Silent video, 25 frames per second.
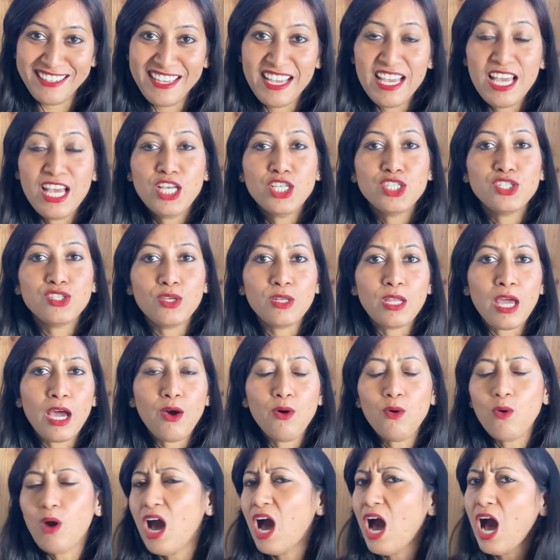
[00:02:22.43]
So now
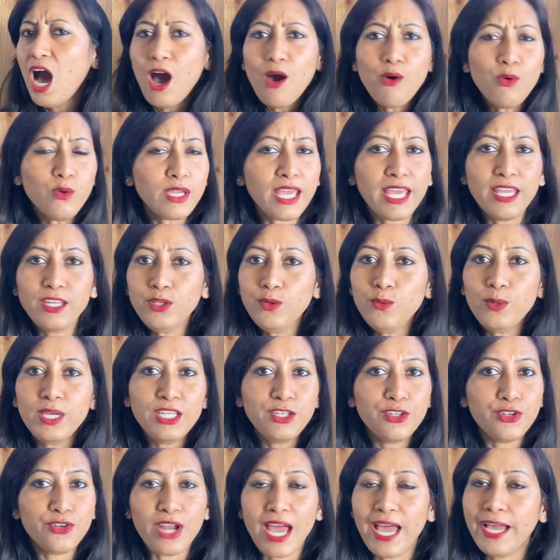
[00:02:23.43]
how can you
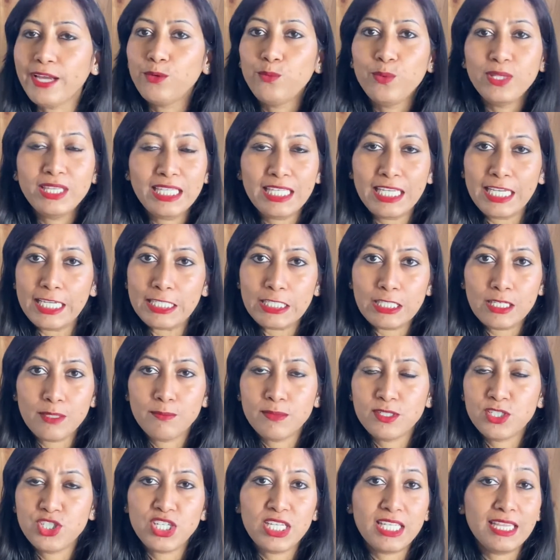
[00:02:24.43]
interact with the ATM
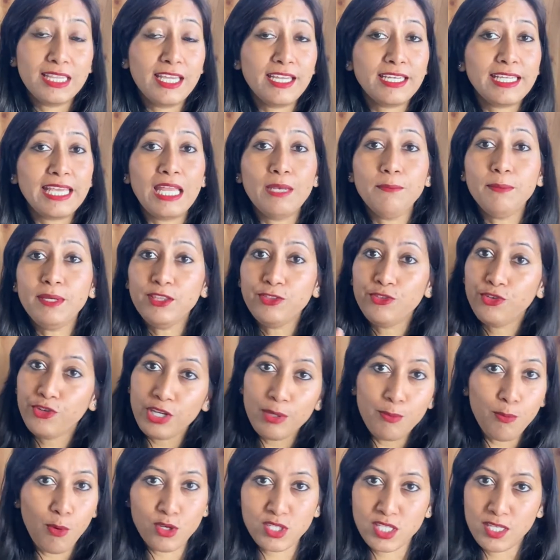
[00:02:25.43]
machine? There can be three
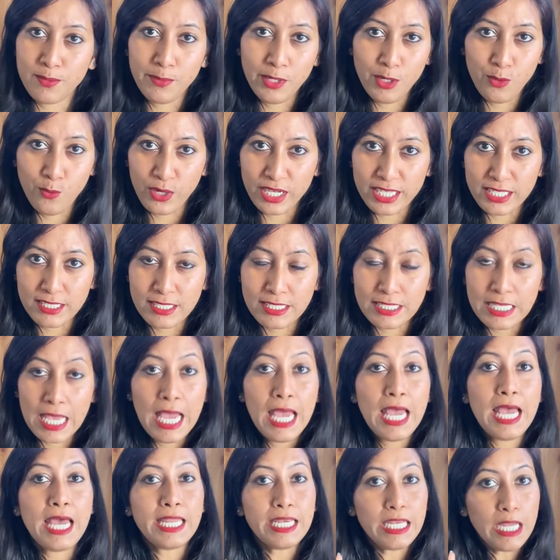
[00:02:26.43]
possible ways.
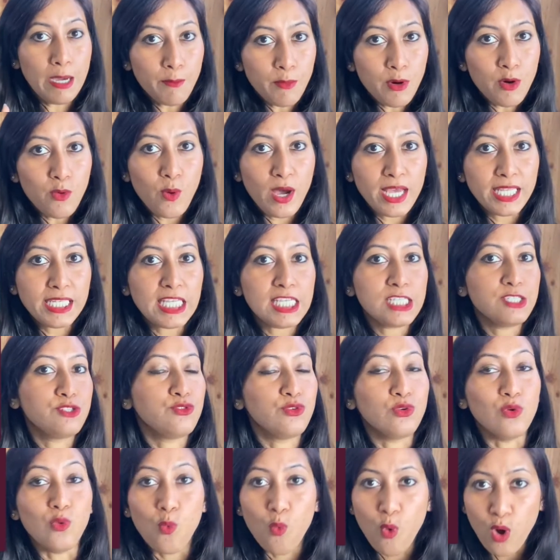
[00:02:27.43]
Number one is
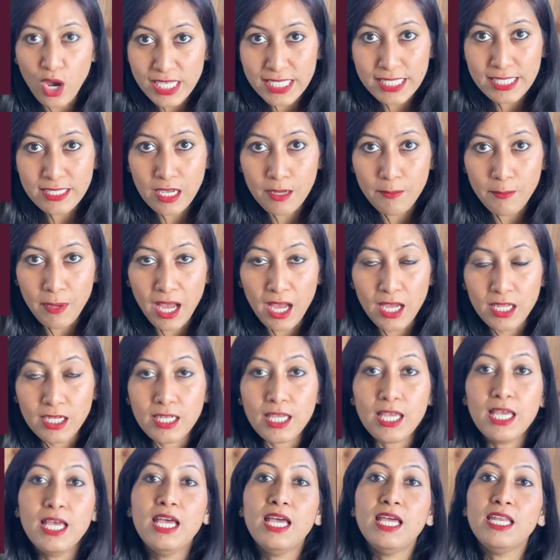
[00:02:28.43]
through voice command.
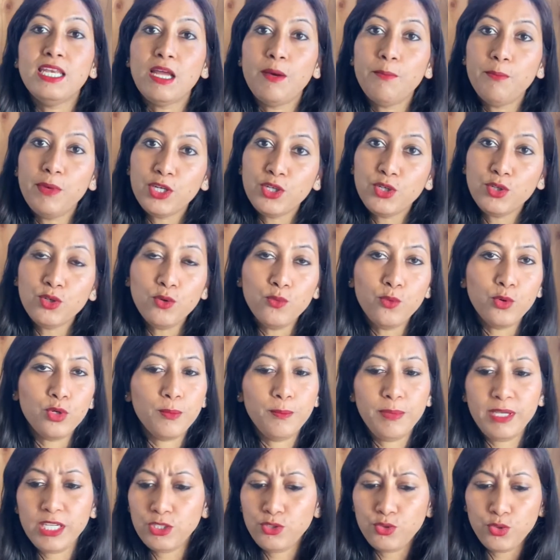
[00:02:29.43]
Number two would
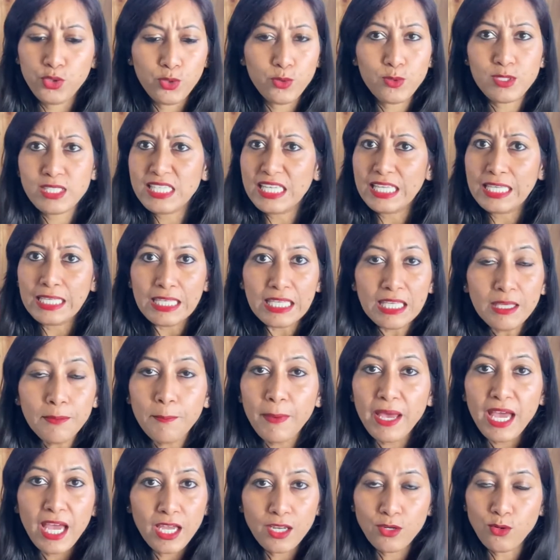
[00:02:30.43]
be to use the
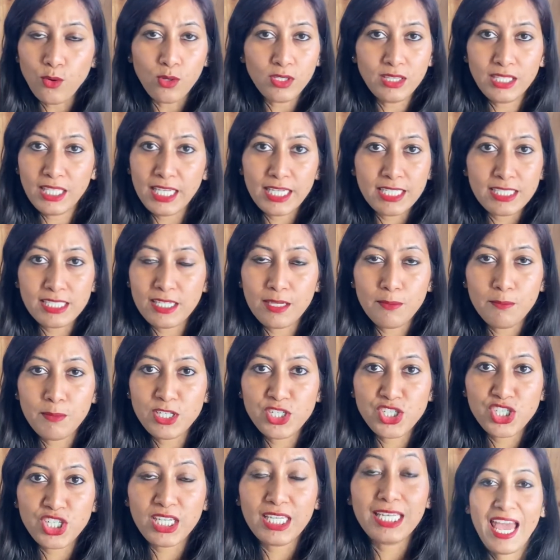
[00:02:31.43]
keypad on the ATM
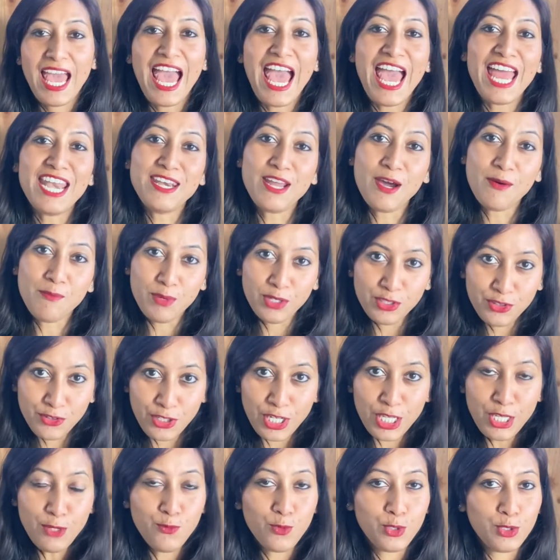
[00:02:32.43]
machine. And number
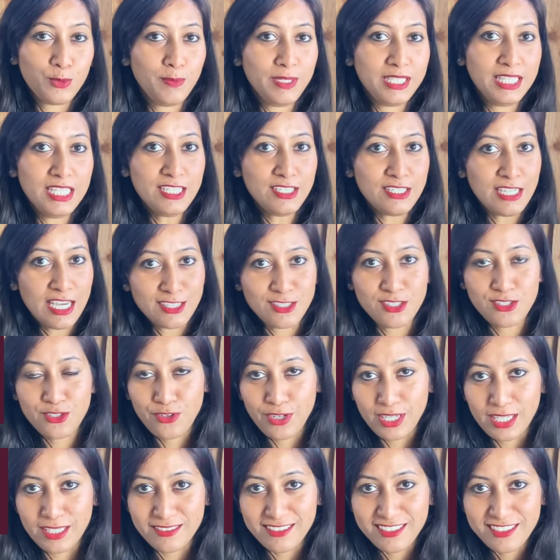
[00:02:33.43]
three would be the touch
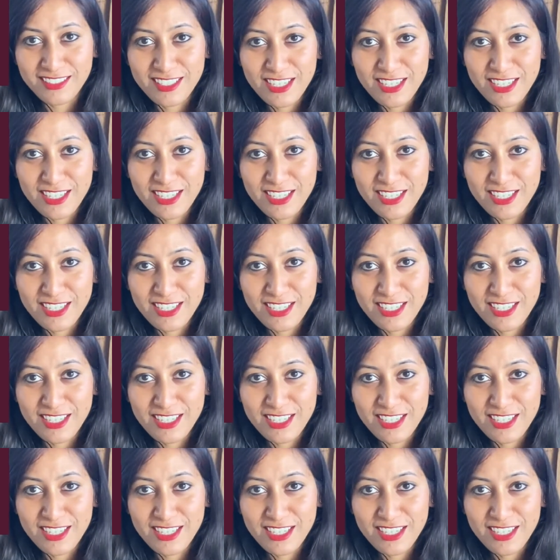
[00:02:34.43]
screen.